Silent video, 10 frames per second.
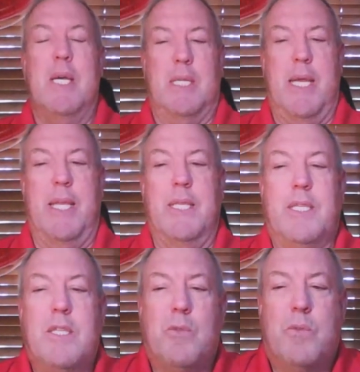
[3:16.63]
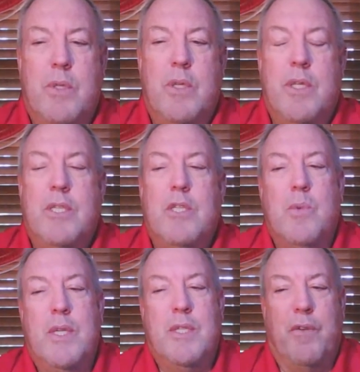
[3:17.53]
And this is this is the
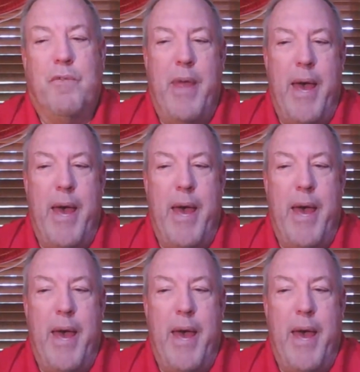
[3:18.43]
reasoning for that.